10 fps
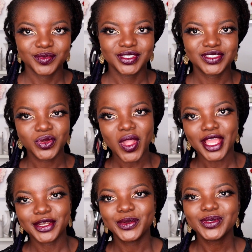So
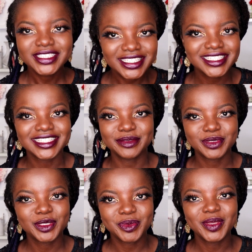I know these
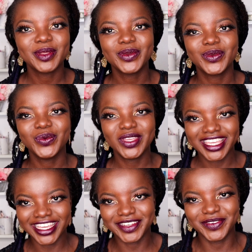lipsticks make you look
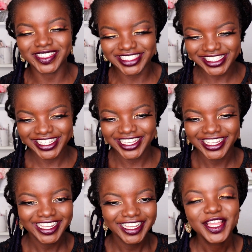wicked, but
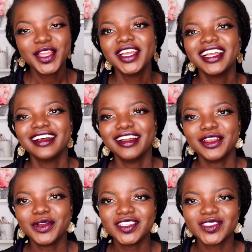I
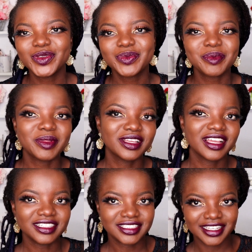know these looks make you look
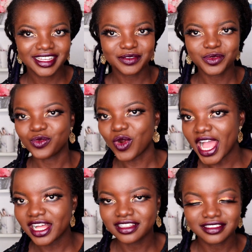gothic,
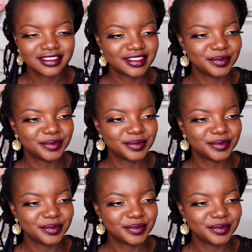wild.